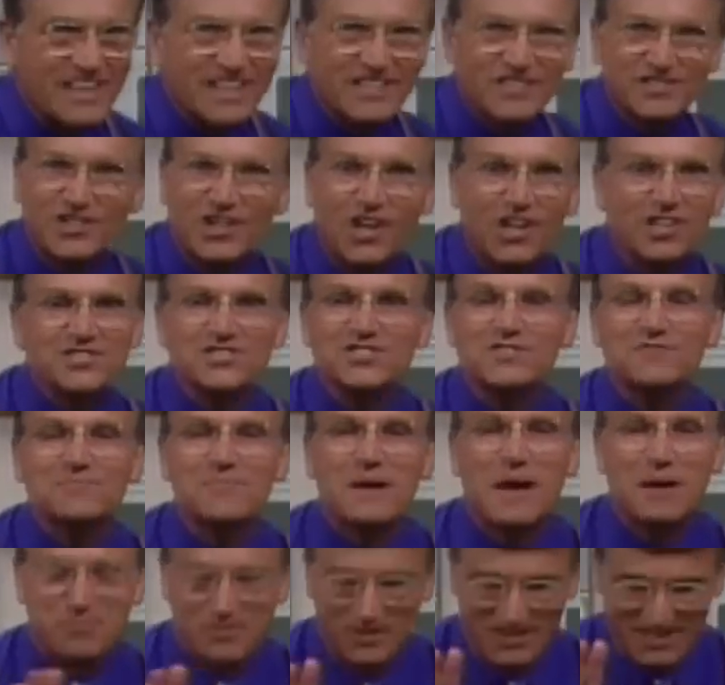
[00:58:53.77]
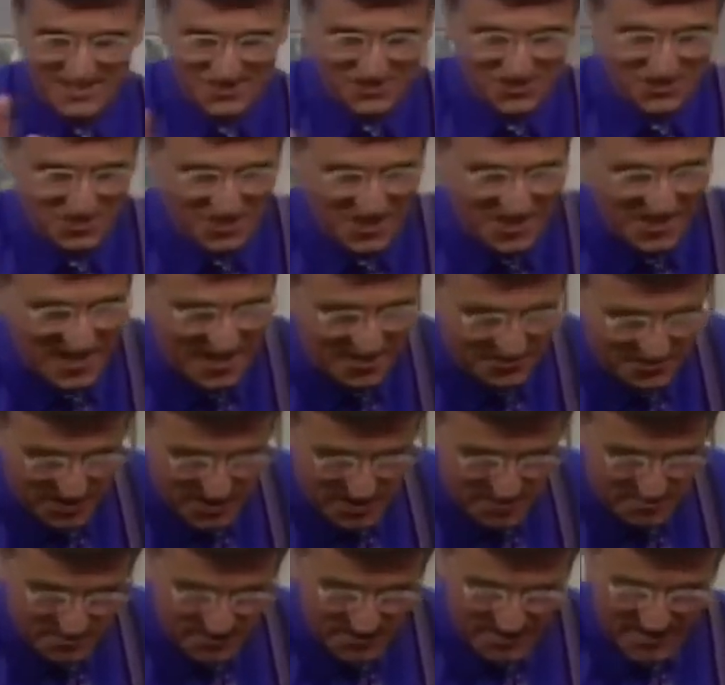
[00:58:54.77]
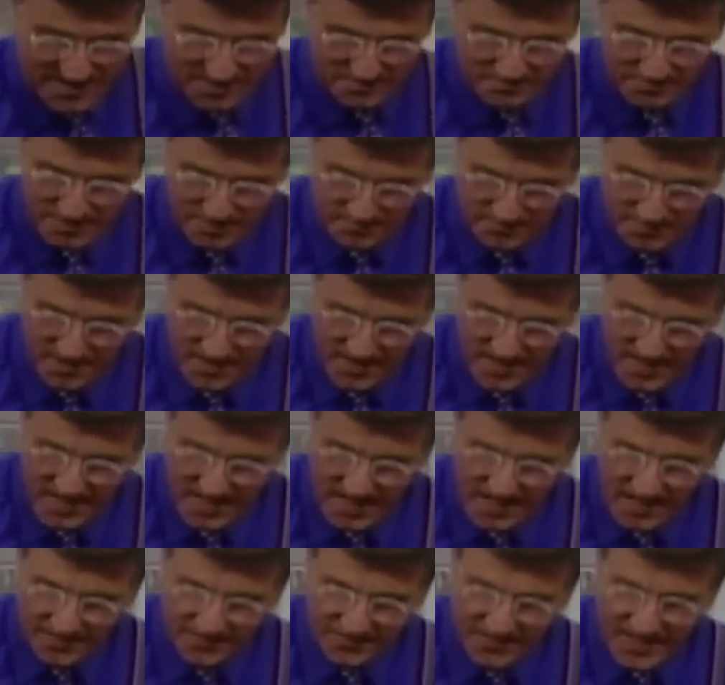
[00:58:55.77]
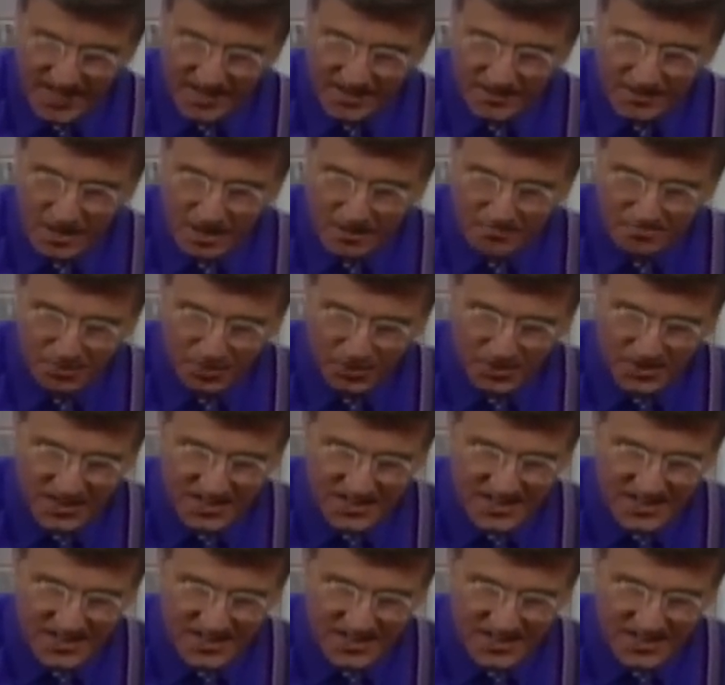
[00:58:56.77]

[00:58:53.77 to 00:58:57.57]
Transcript: There's lots of pepper in it, so you don't have to keep on adding pepper. Then put